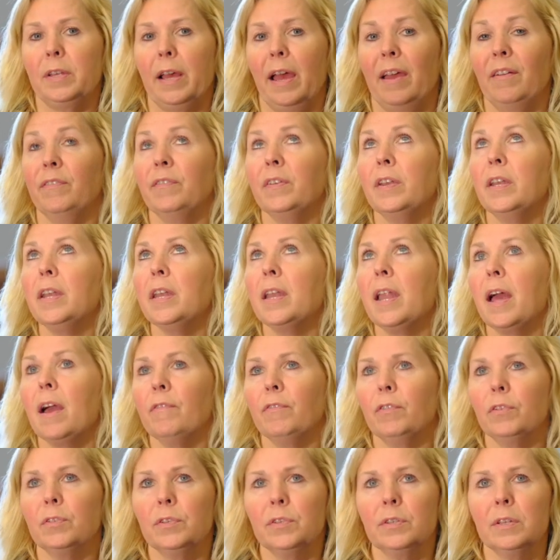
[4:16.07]
I've
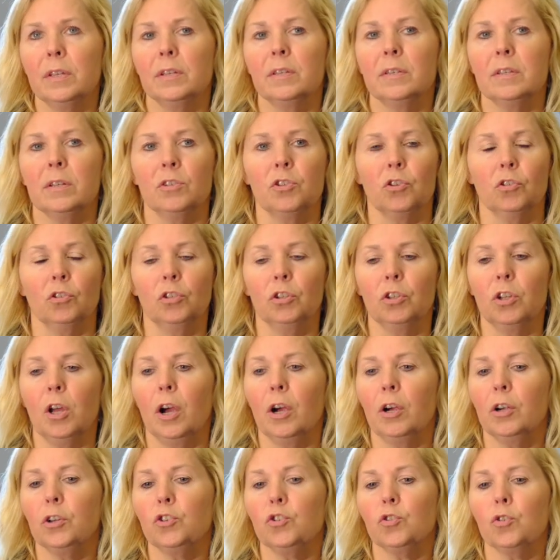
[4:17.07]
never seen such a
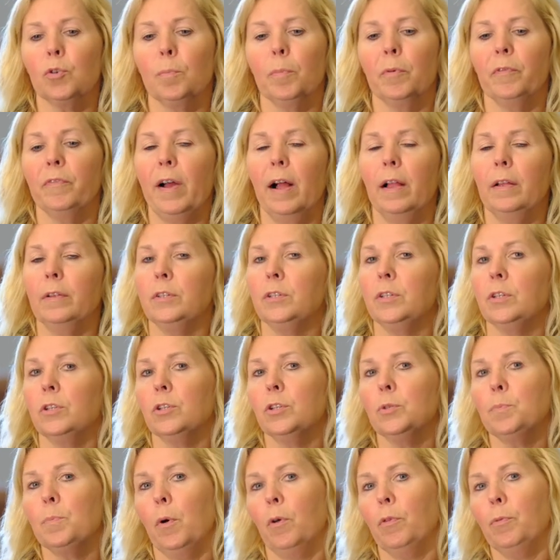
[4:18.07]
large group of
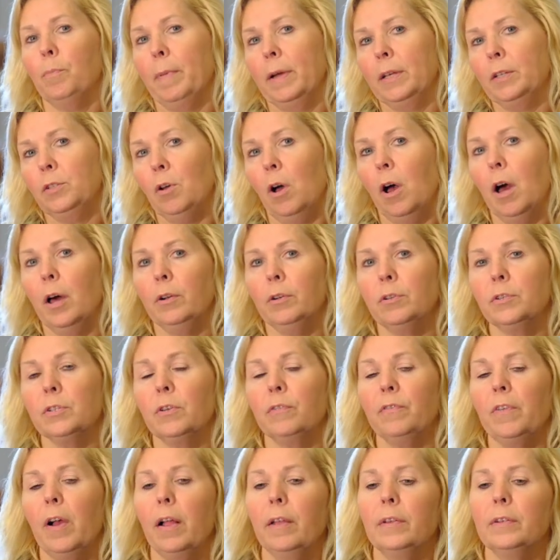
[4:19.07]
volunteers. Both my daughters
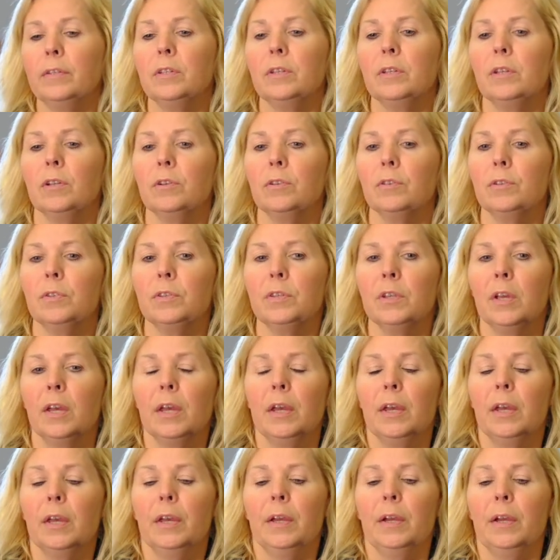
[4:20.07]
are volunteers
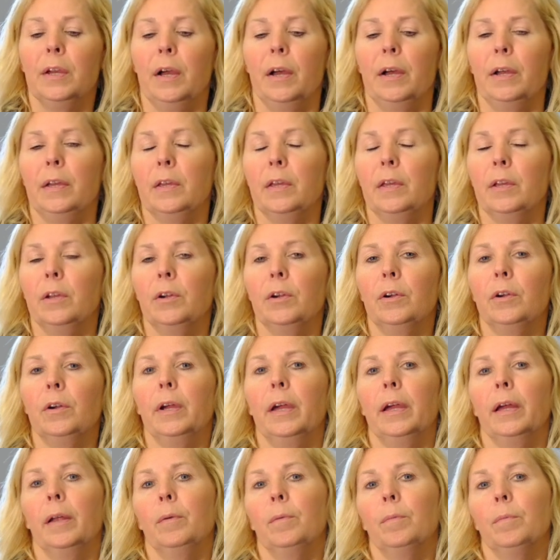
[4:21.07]
here,
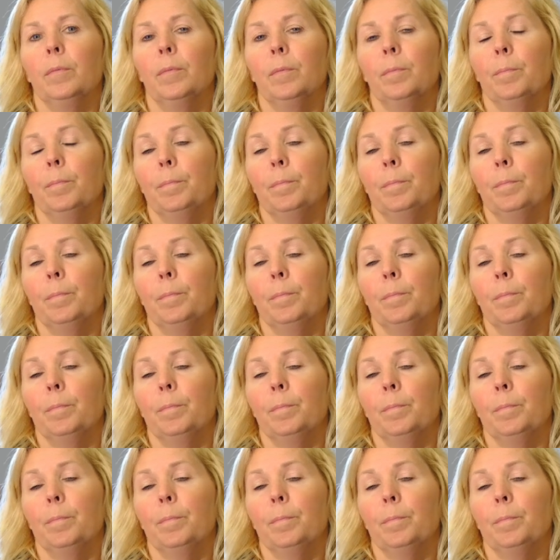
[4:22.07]
and